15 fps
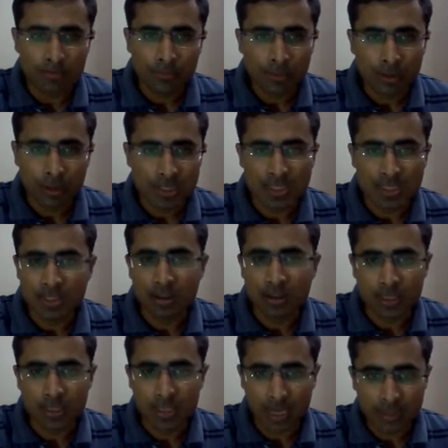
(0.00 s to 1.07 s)
considered
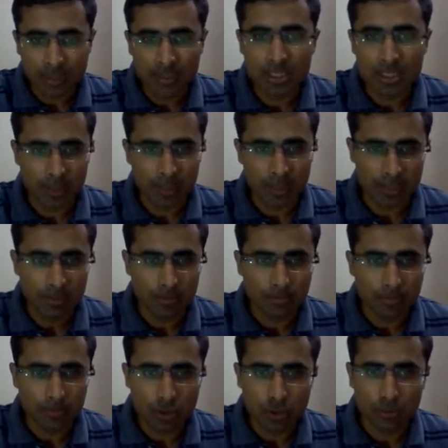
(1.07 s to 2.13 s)
inside the space.
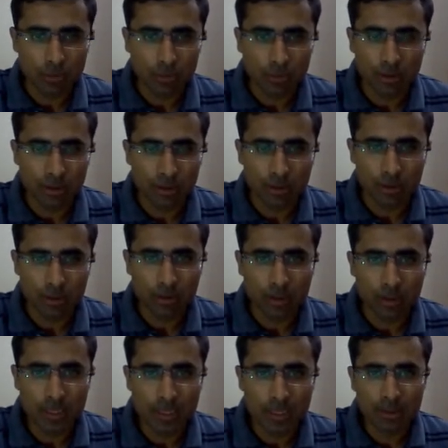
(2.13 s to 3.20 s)
So
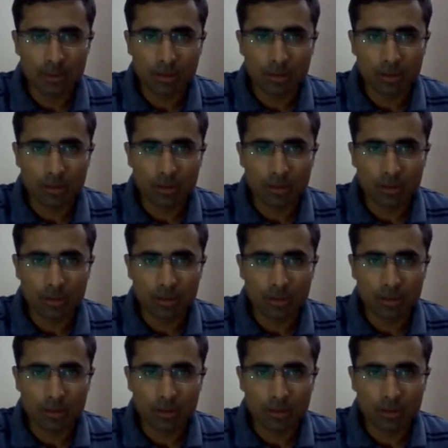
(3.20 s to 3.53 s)
it is a